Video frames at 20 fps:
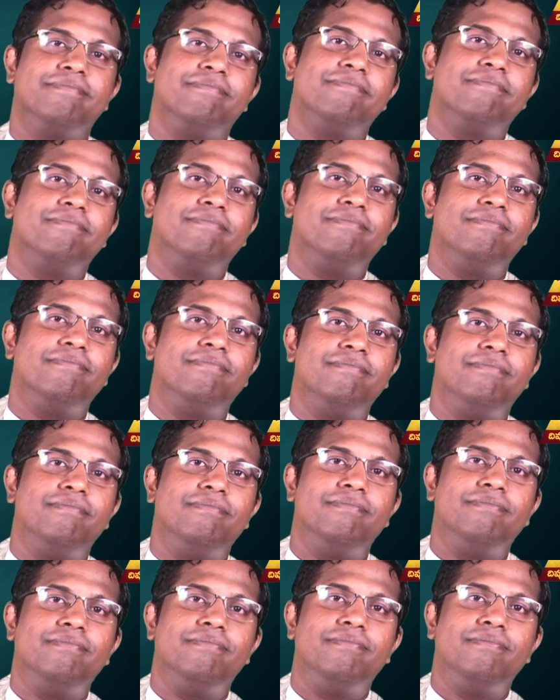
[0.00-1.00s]

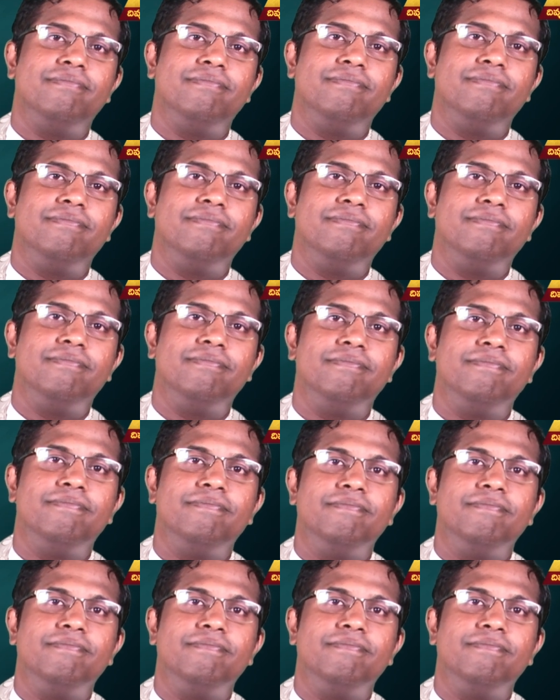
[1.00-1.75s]
Nobody speaks.